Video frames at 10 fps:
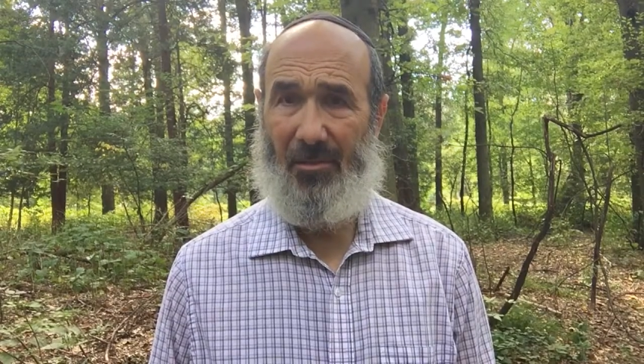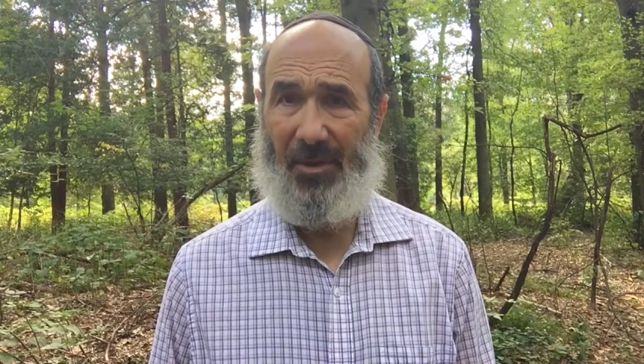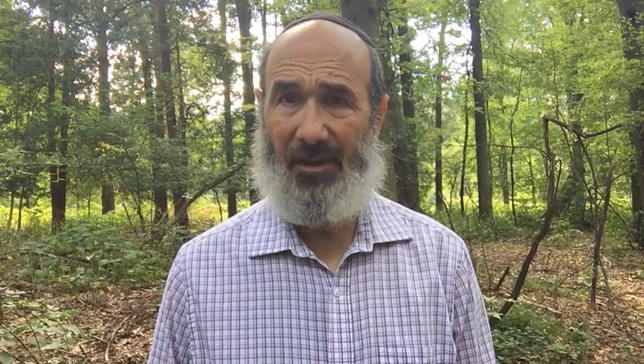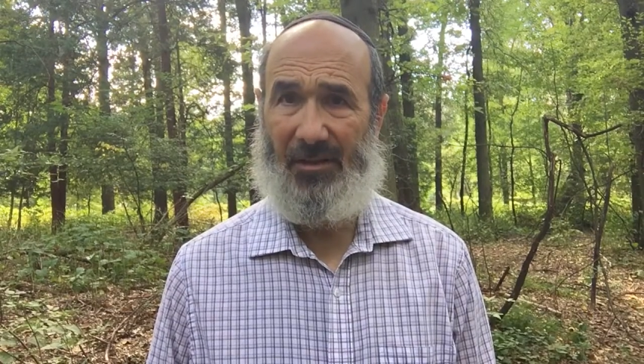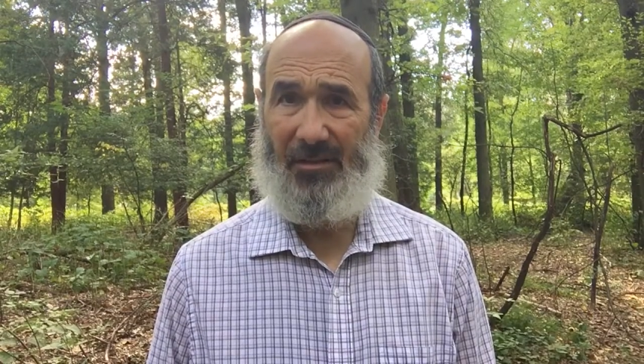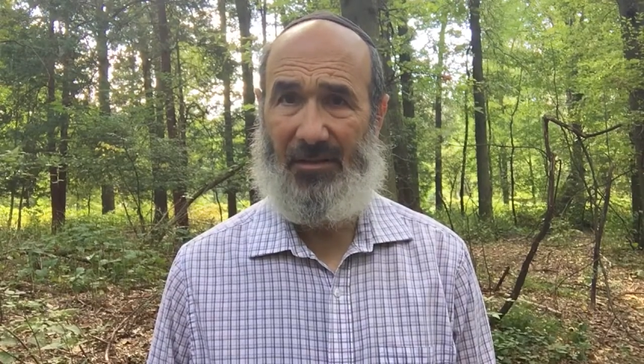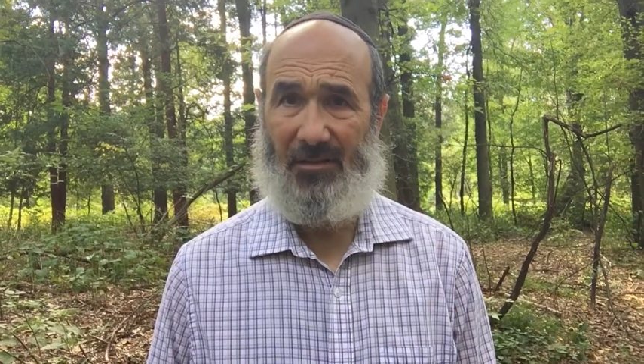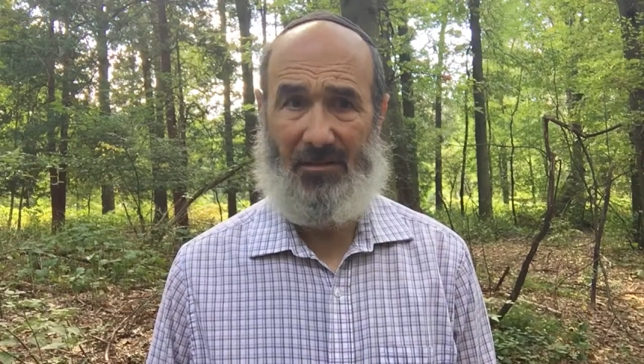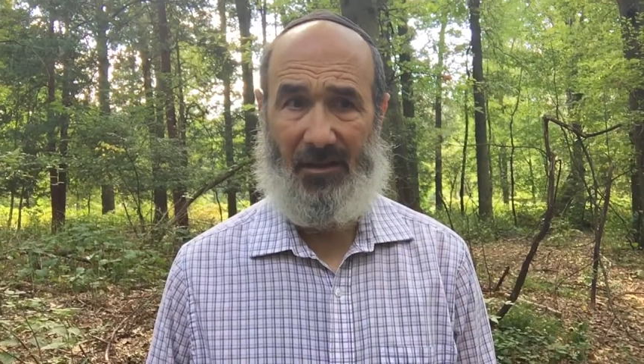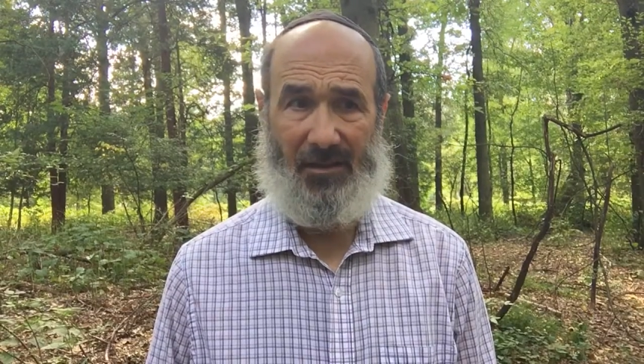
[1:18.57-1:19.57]

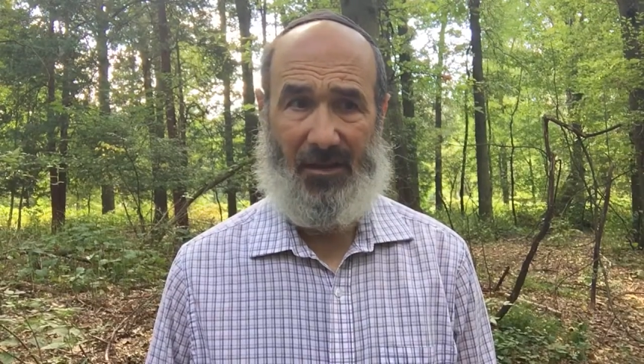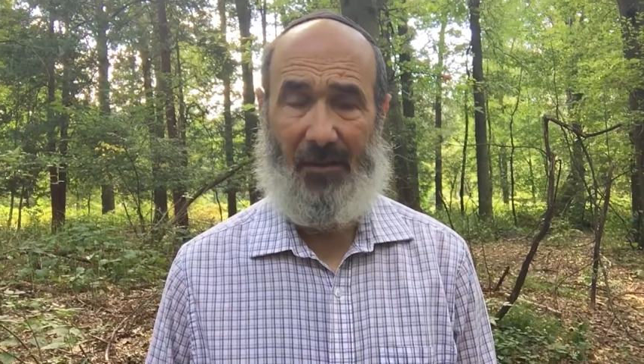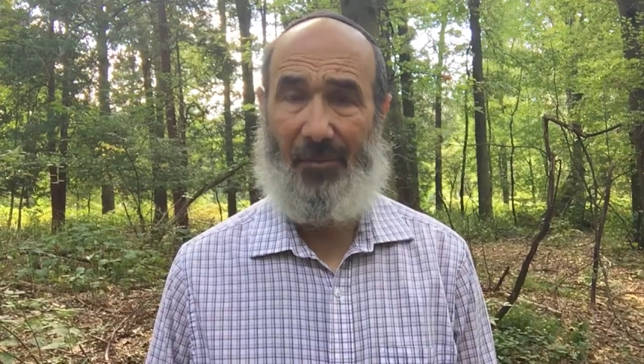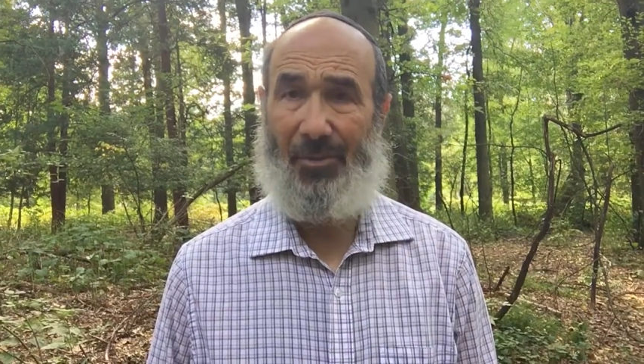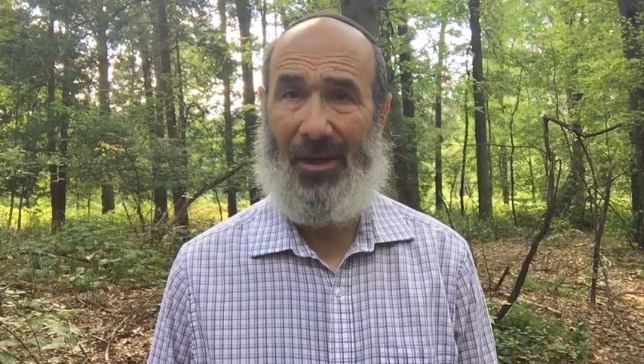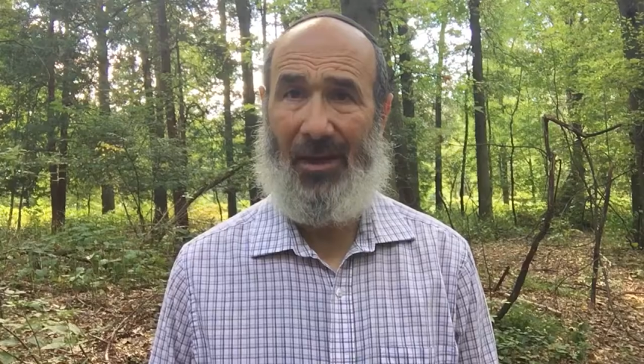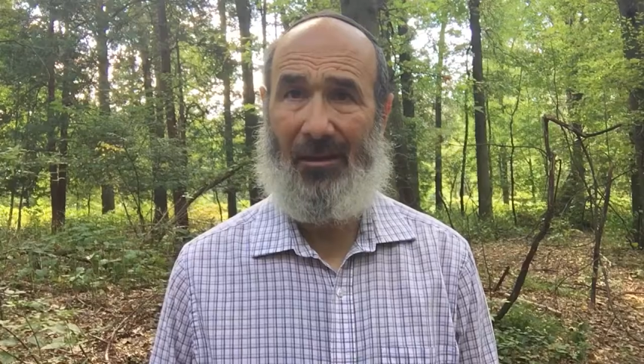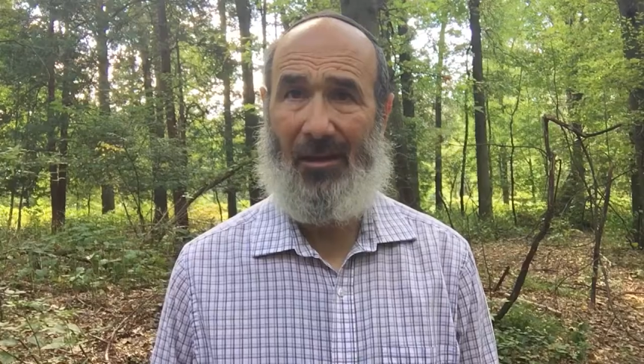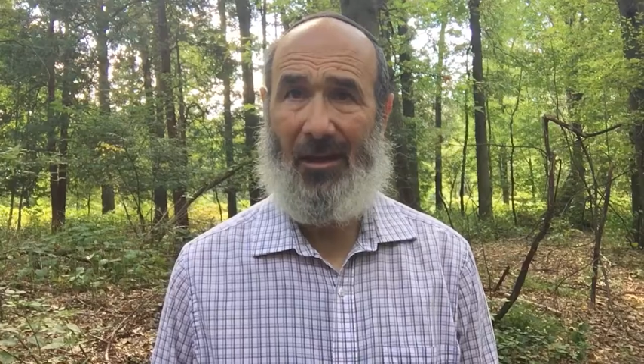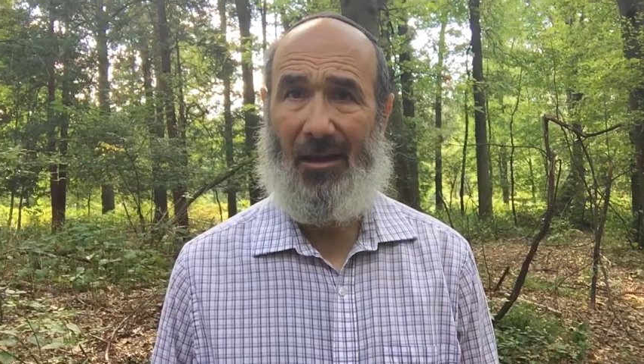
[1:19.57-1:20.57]
because let's say a plane,
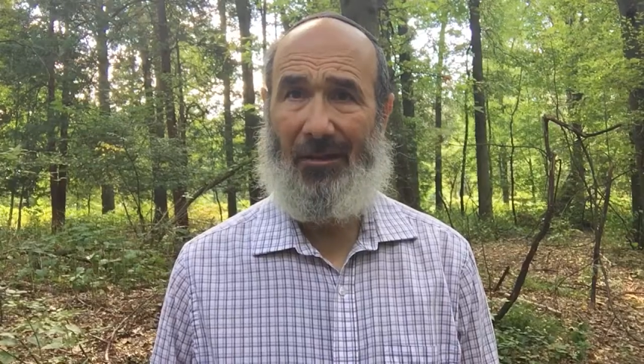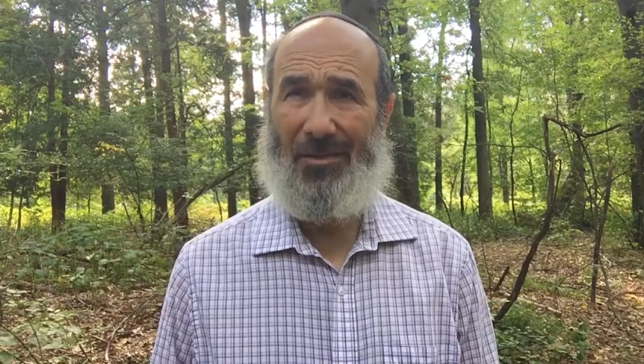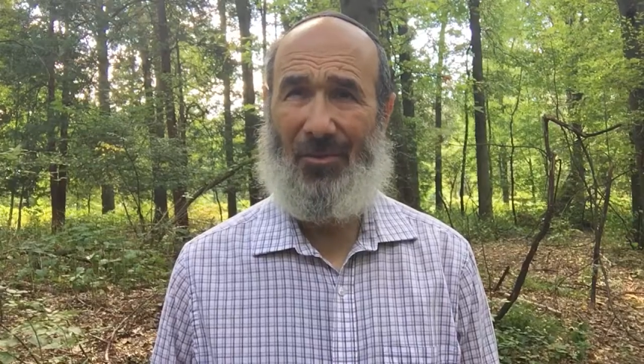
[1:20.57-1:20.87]
there's